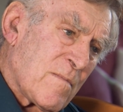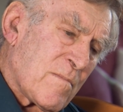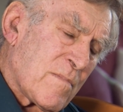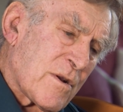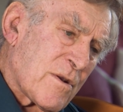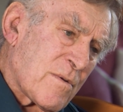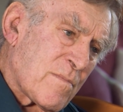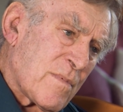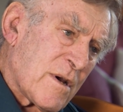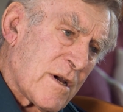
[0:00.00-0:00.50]

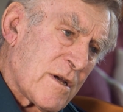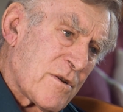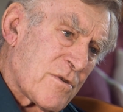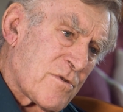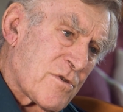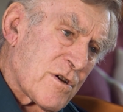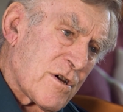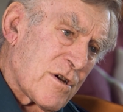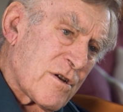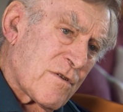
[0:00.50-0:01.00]
But it made a
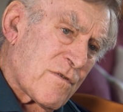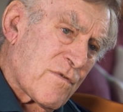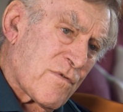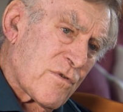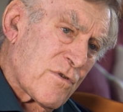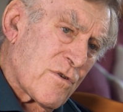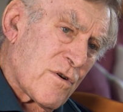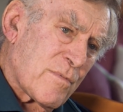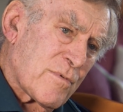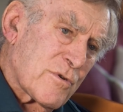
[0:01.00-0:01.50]
change
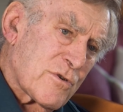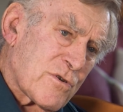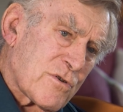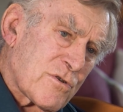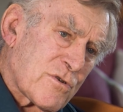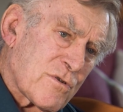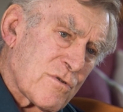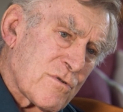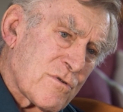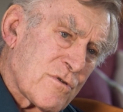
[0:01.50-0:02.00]
for the
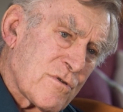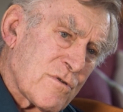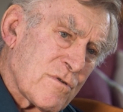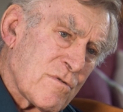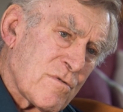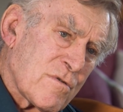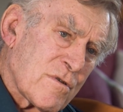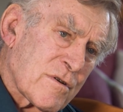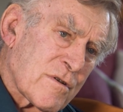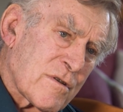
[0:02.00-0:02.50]
opposition too,
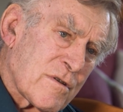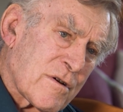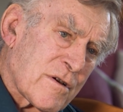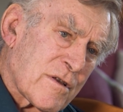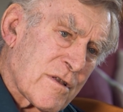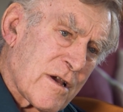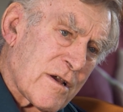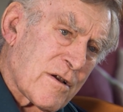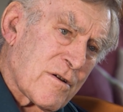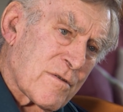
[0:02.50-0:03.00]
like, like
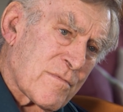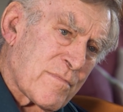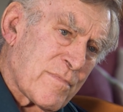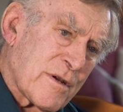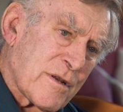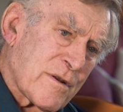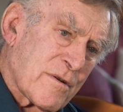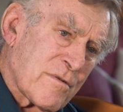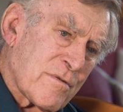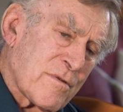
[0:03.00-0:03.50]
they got
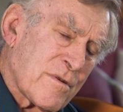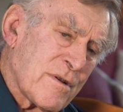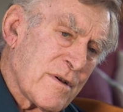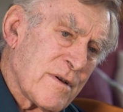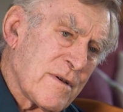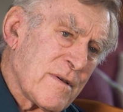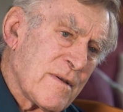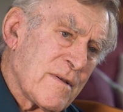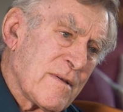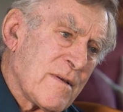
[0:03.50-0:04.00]
better.
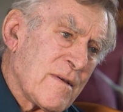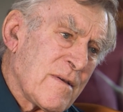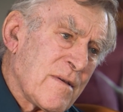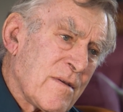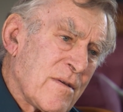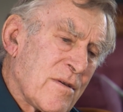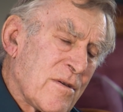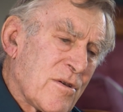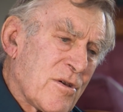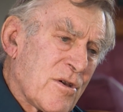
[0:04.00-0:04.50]

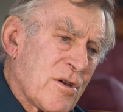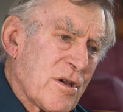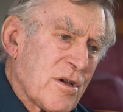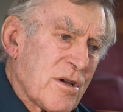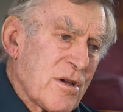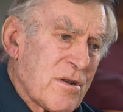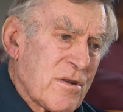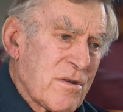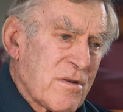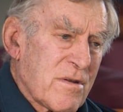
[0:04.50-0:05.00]

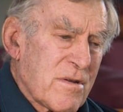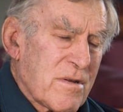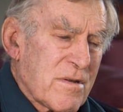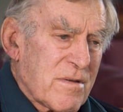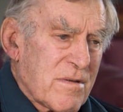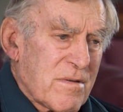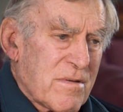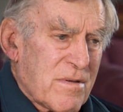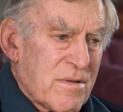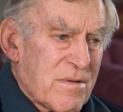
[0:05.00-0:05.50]
And, and
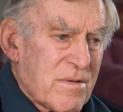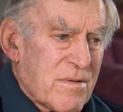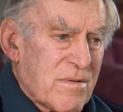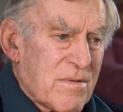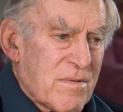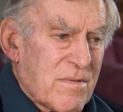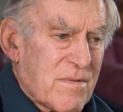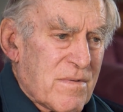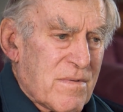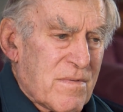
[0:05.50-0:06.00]
uh,
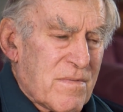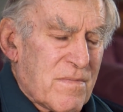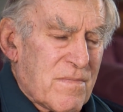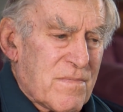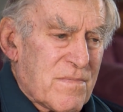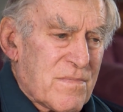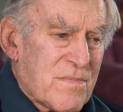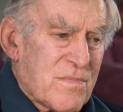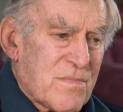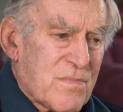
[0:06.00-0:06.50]

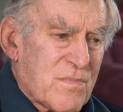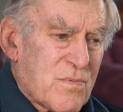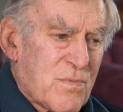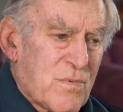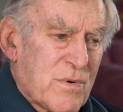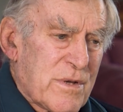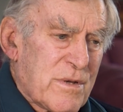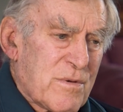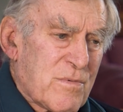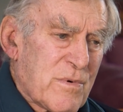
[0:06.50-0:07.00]

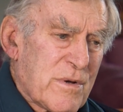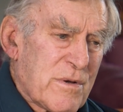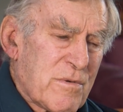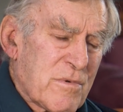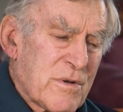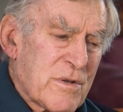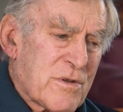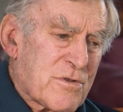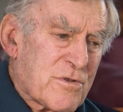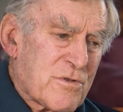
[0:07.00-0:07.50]
we, we
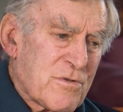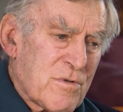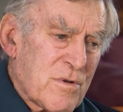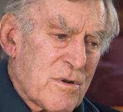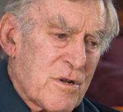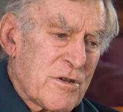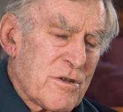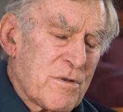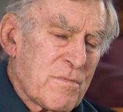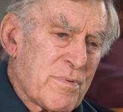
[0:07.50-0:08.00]
went through a
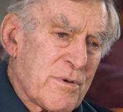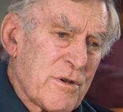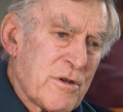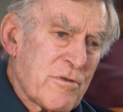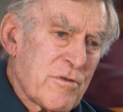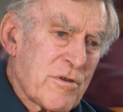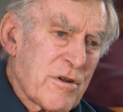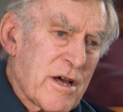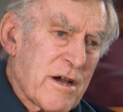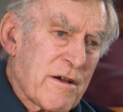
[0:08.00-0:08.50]
lean
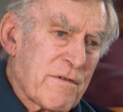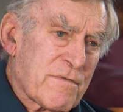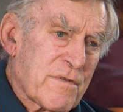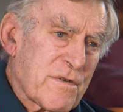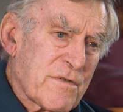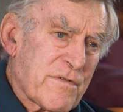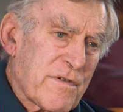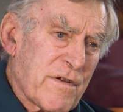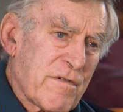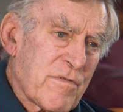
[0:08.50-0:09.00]
period
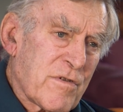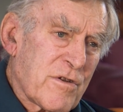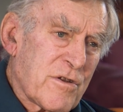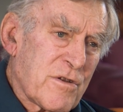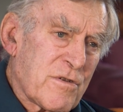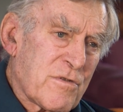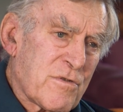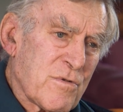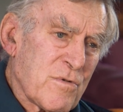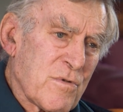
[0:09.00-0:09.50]
after
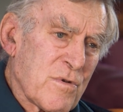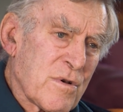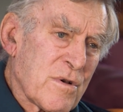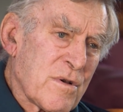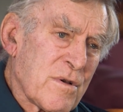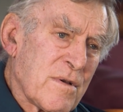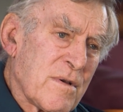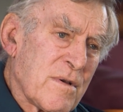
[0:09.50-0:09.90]
seventy-two.